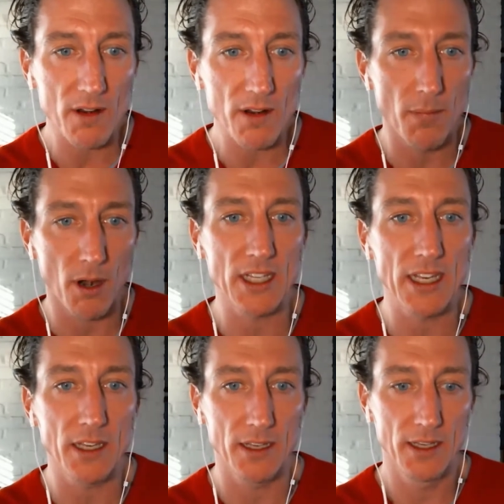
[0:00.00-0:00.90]
in the
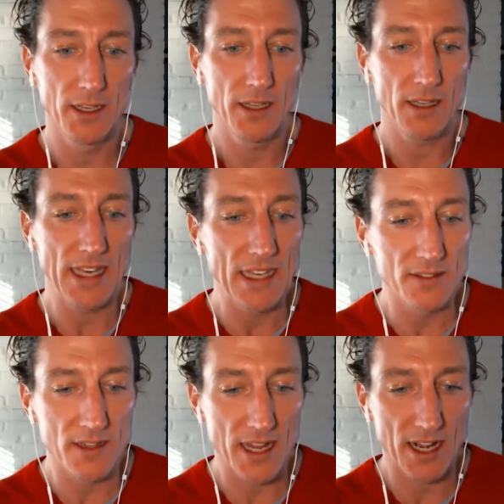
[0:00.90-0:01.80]
market
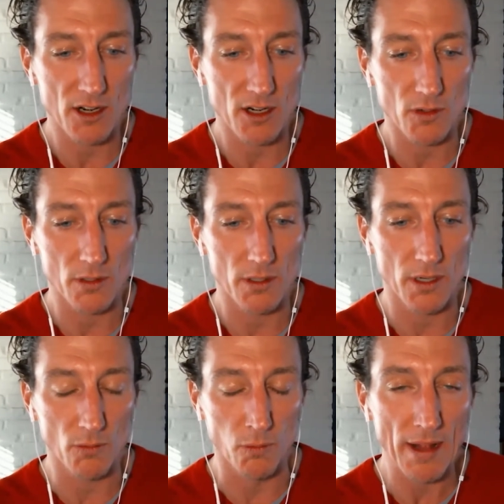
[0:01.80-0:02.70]
is there
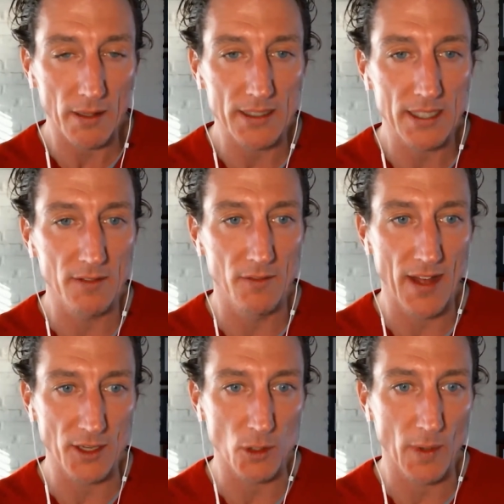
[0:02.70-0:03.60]
relative
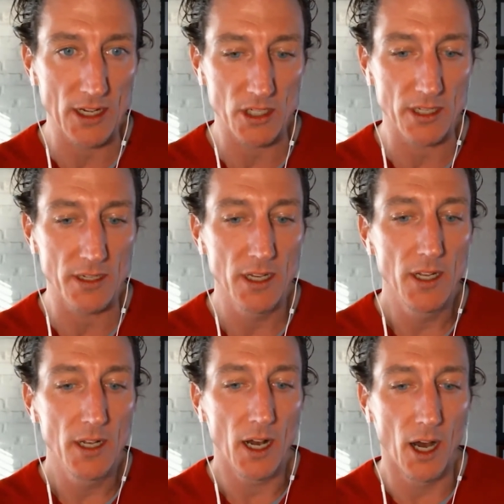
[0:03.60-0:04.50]
valuation?
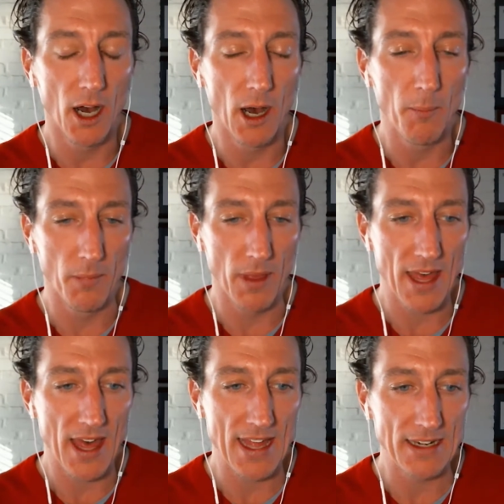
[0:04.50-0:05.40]

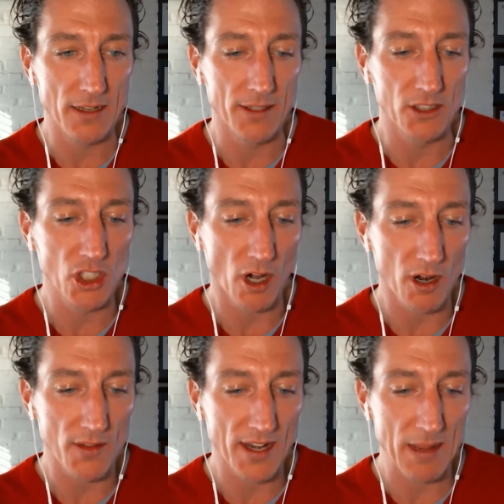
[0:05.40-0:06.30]
And the
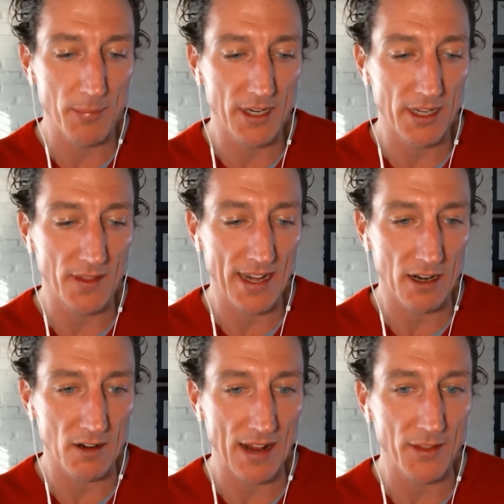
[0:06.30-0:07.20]
chart that I put in
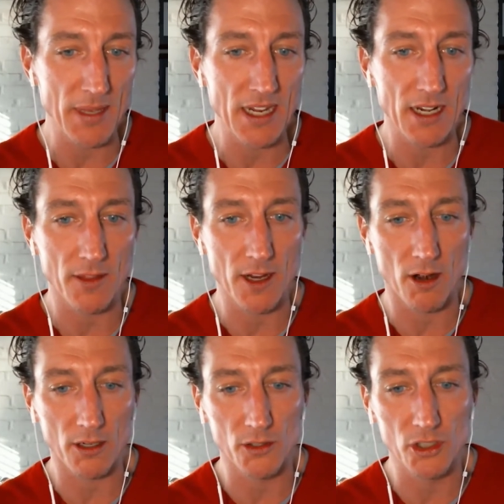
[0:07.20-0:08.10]
there at the beginning of the
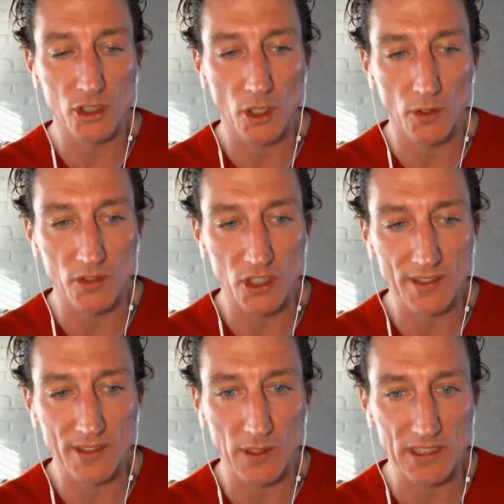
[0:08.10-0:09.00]
article shows
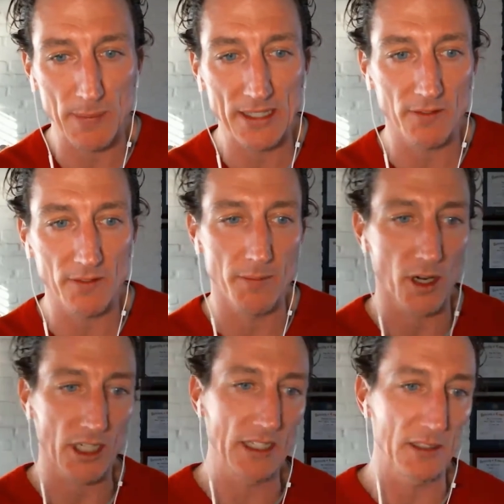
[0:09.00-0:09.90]
just how expensive the
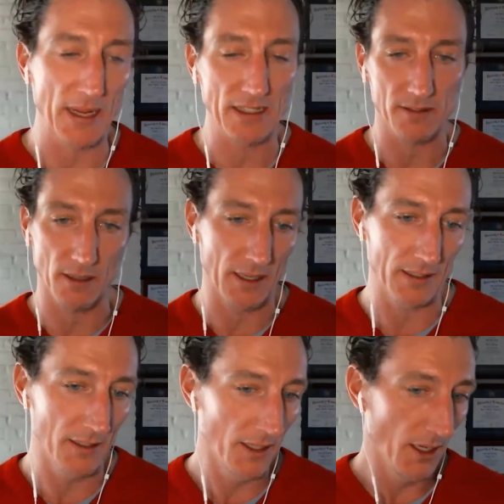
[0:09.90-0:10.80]
market is based
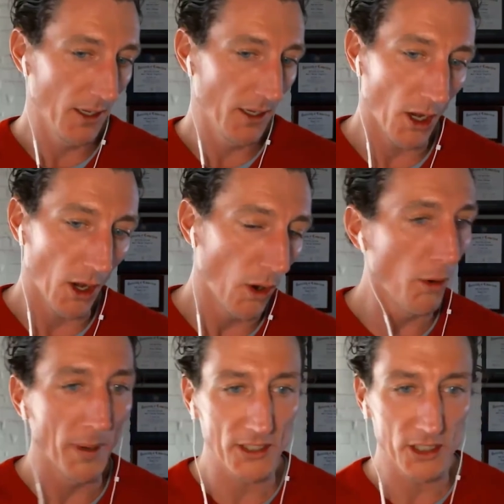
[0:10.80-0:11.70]
on a
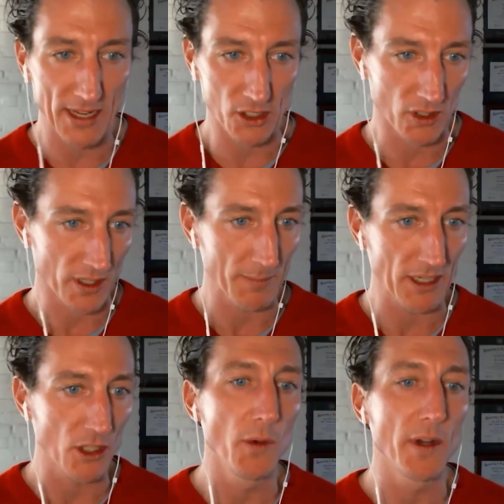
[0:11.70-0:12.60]
whole bunch of metrics. I
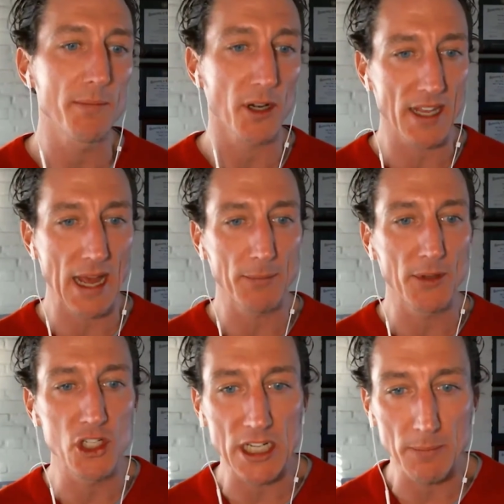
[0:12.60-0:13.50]
mean, US market cap to
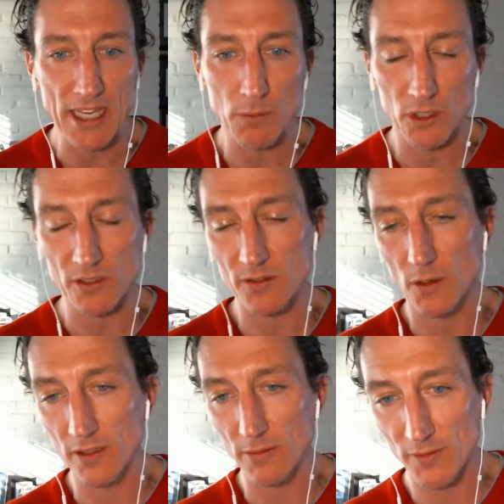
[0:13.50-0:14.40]
GDP, which is
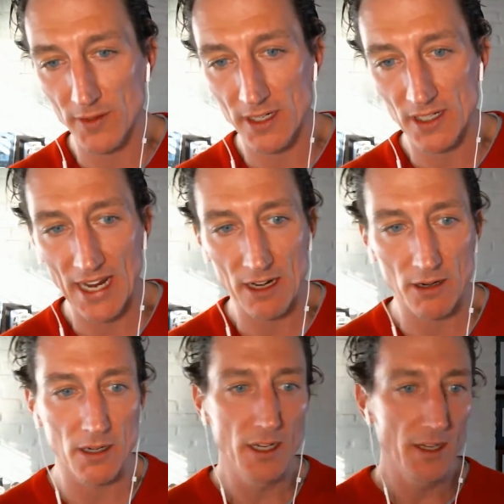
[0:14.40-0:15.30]
known as the Buffett
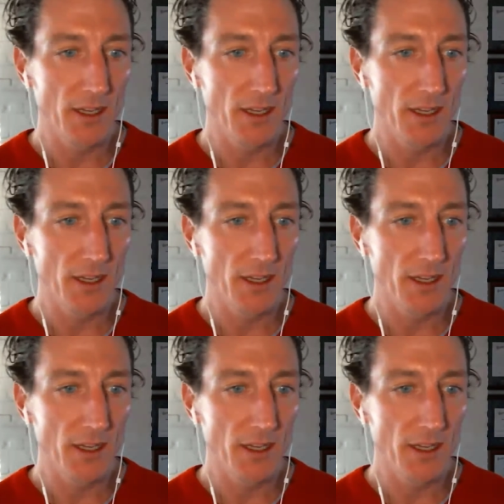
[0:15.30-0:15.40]
indicator,